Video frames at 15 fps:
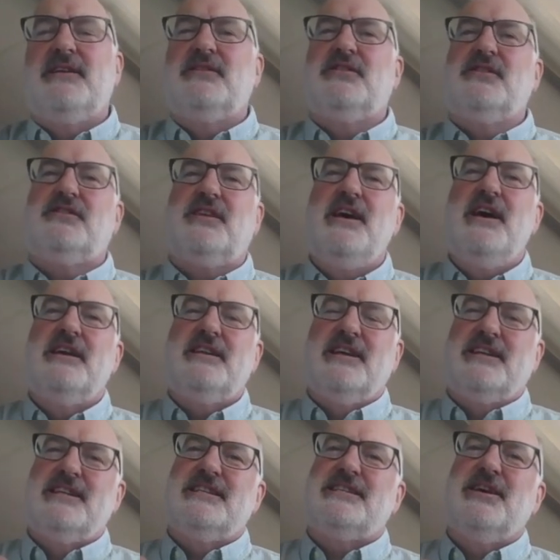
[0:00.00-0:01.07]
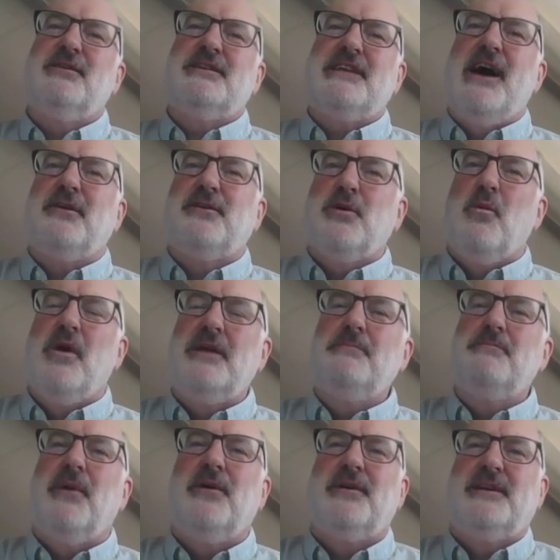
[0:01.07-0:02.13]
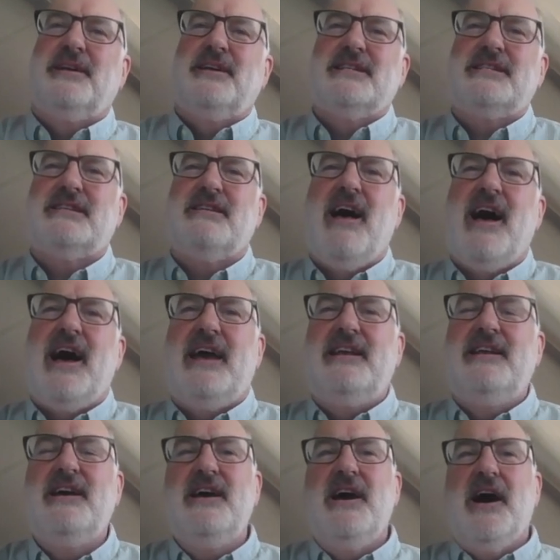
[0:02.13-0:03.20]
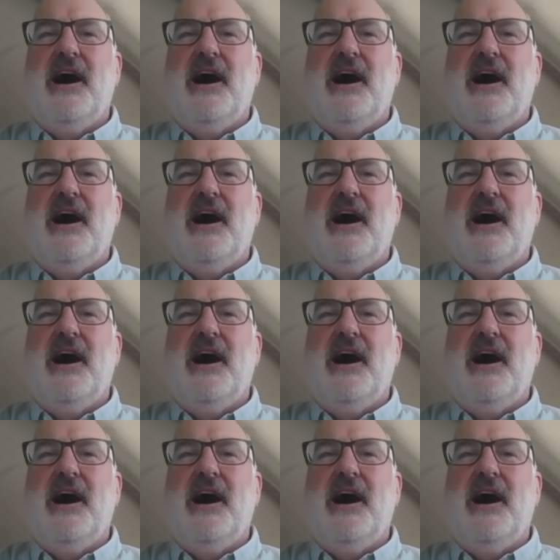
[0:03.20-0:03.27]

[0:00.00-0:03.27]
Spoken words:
And just to distill it down to one bullet in a slide,